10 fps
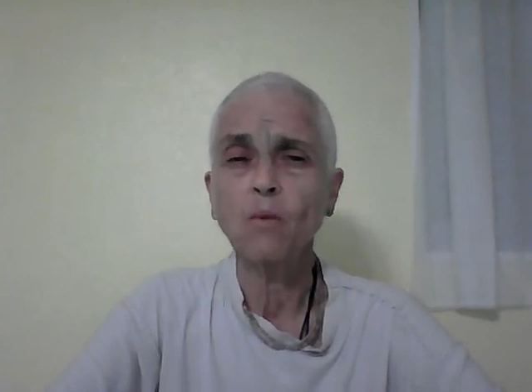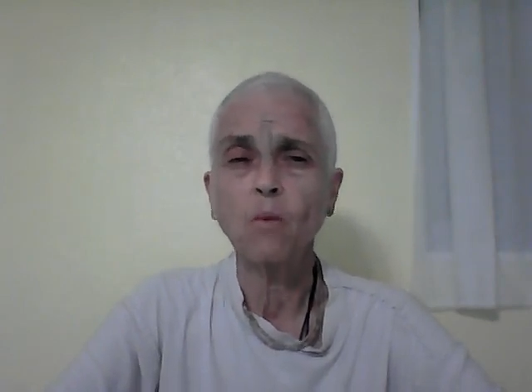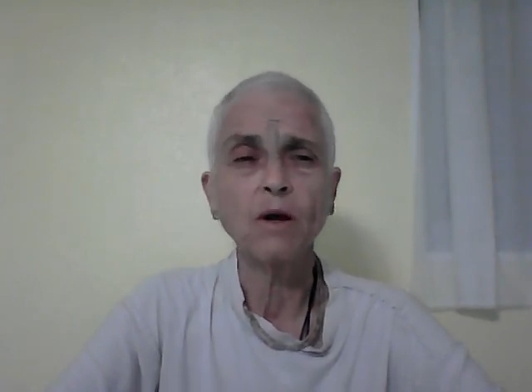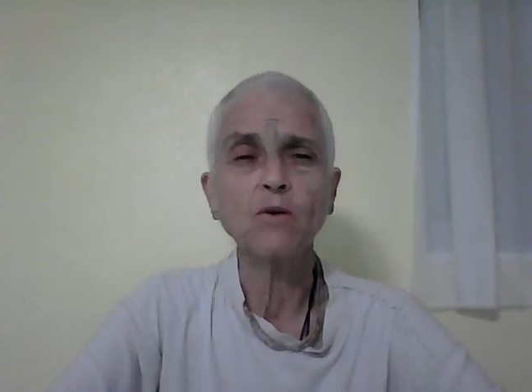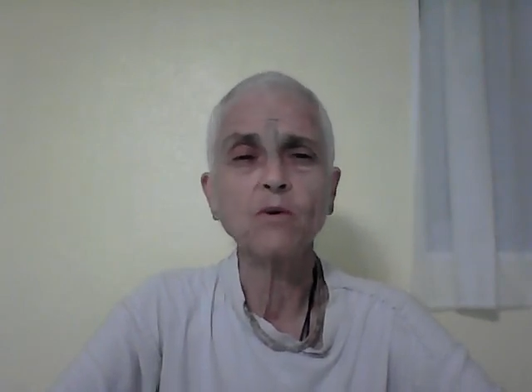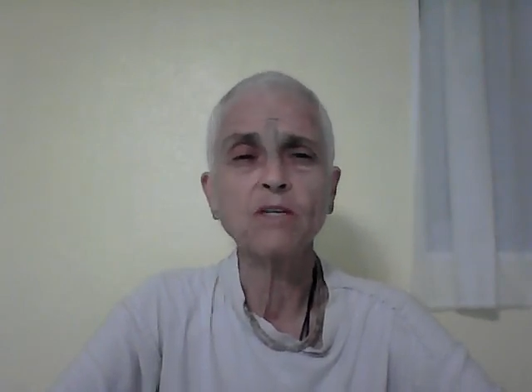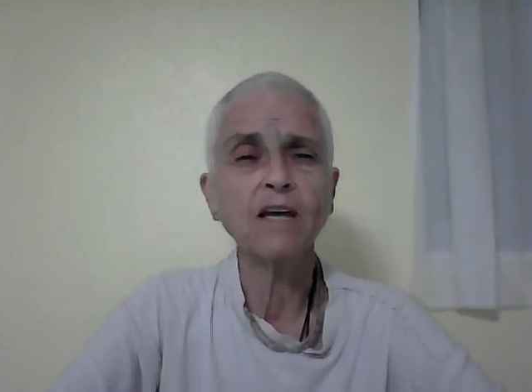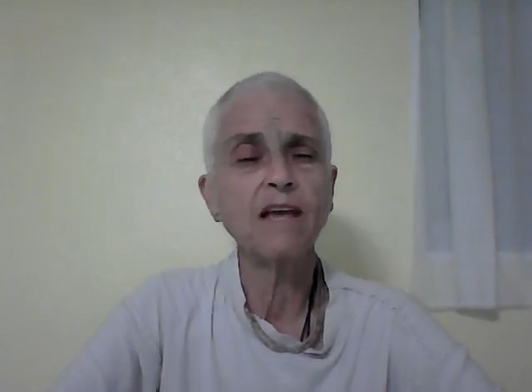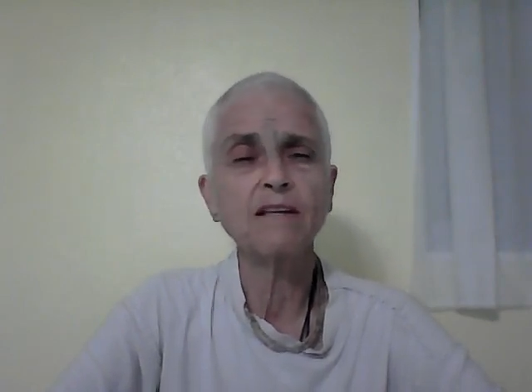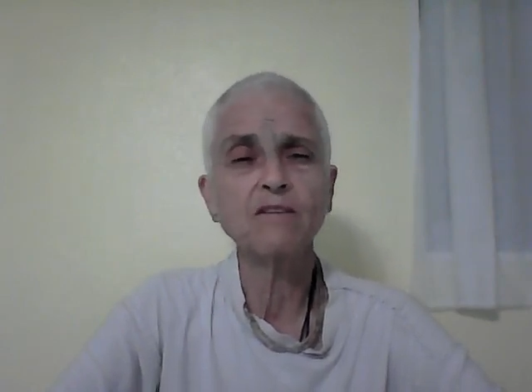one who
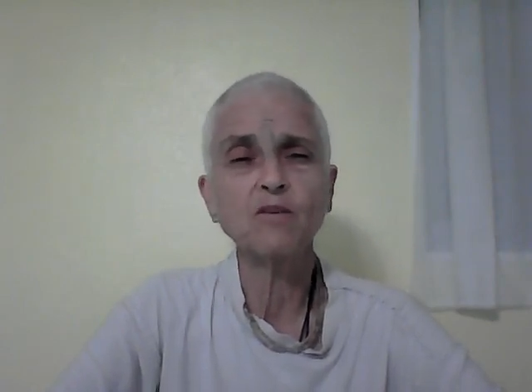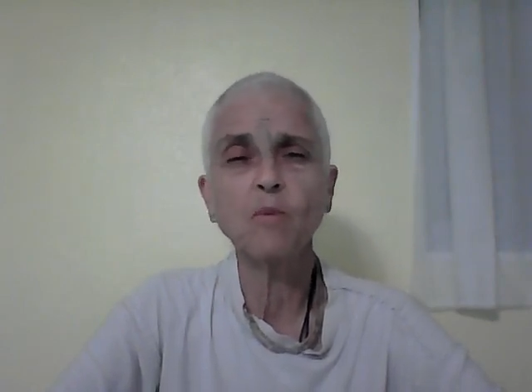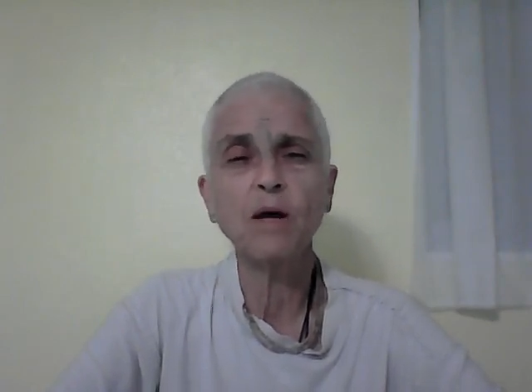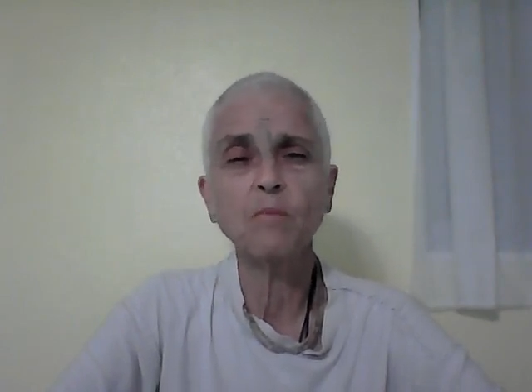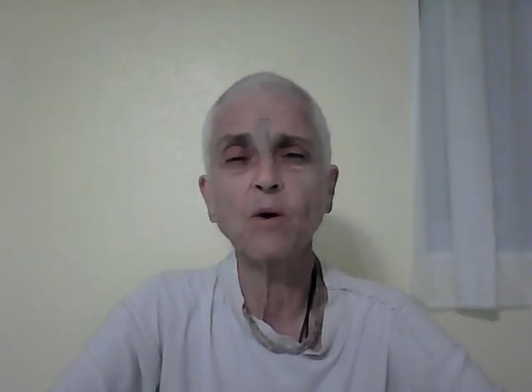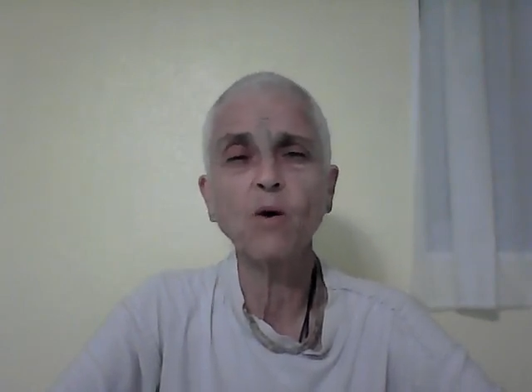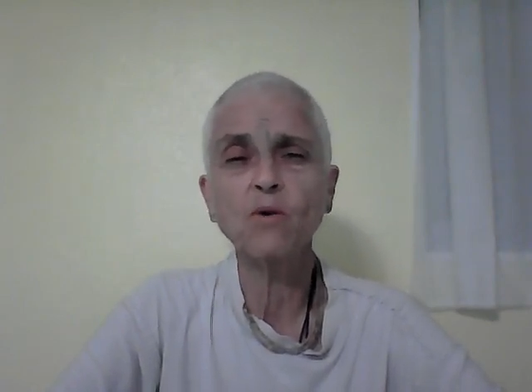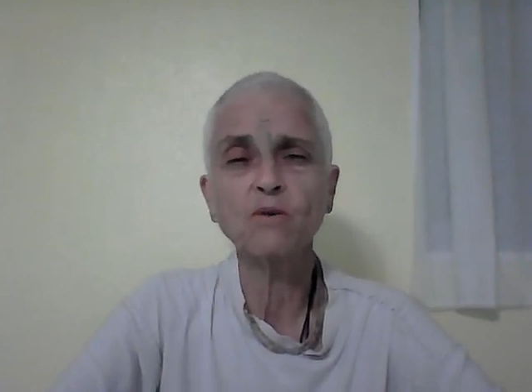attains to my abode,